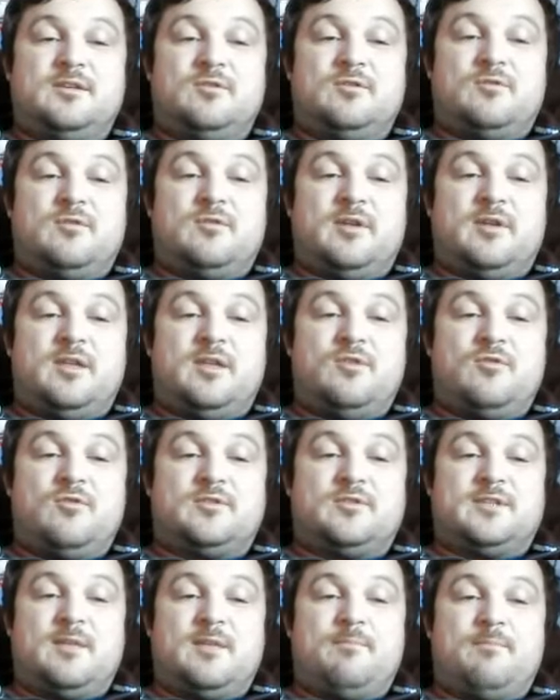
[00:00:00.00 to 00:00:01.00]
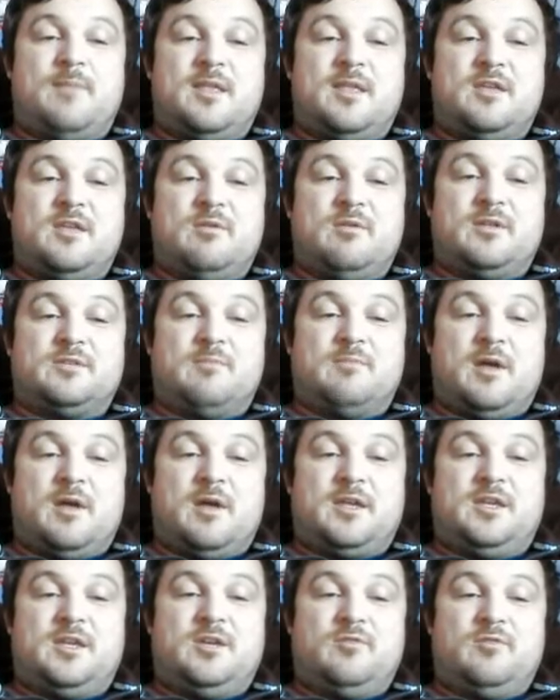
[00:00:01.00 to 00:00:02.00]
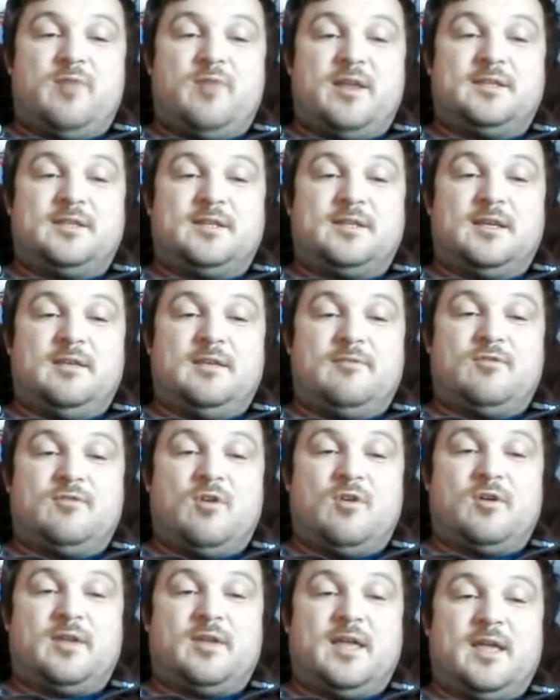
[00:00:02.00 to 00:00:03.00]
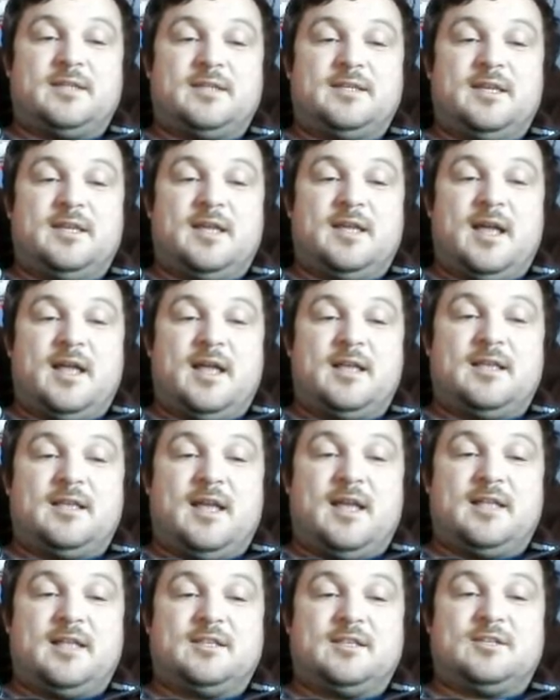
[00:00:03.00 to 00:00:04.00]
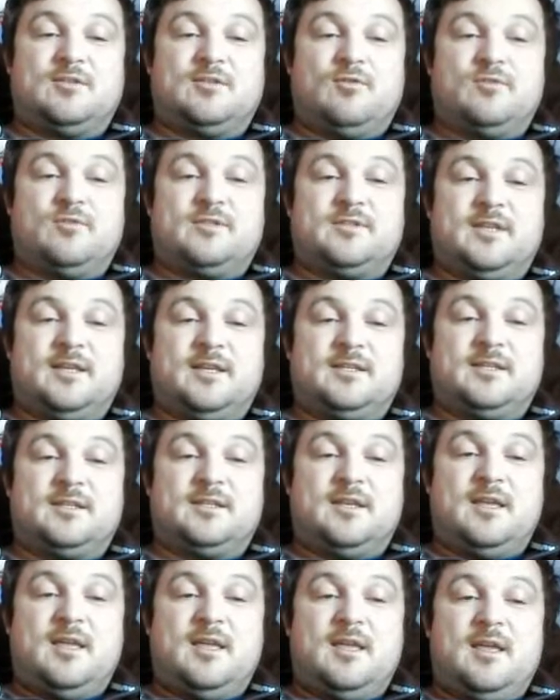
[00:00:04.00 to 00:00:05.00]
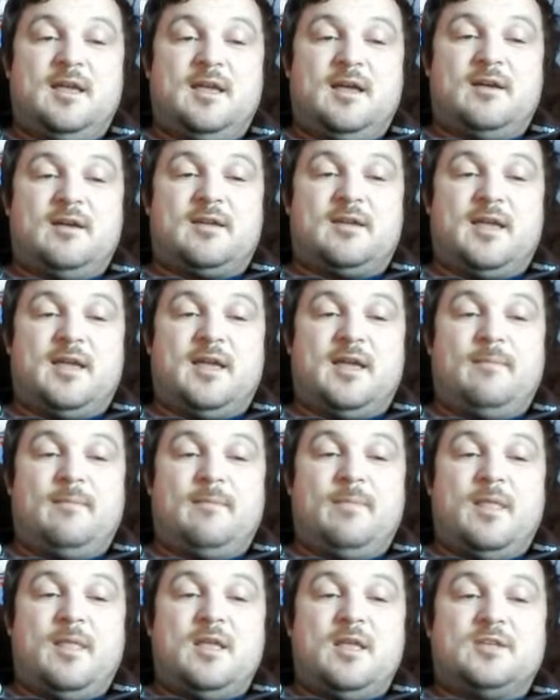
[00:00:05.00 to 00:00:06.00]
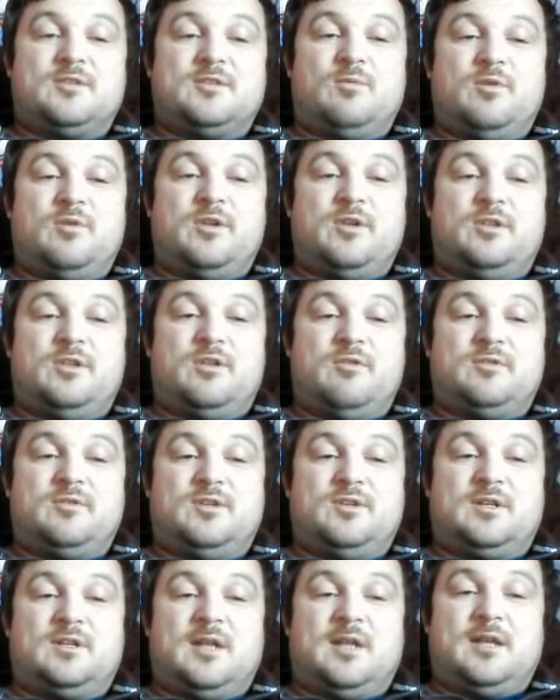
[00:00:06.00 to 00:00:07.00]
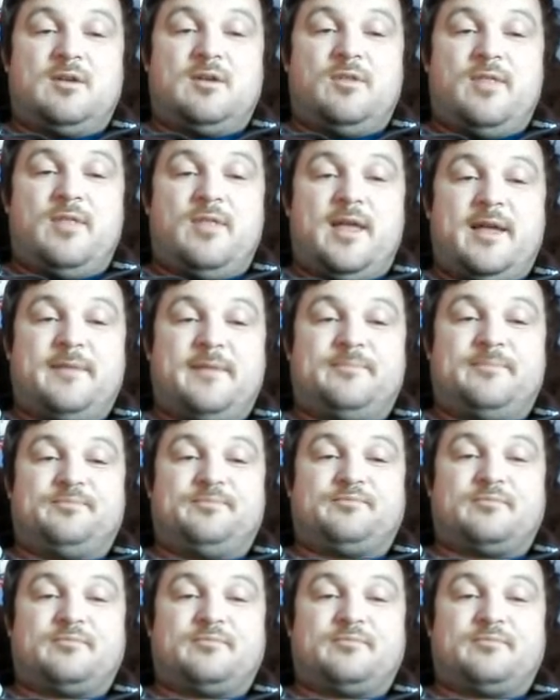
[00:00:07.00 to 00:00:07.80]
your in your sub menu under My Curator, you've got Get It and Source It. Okay. So what you do is you click on that,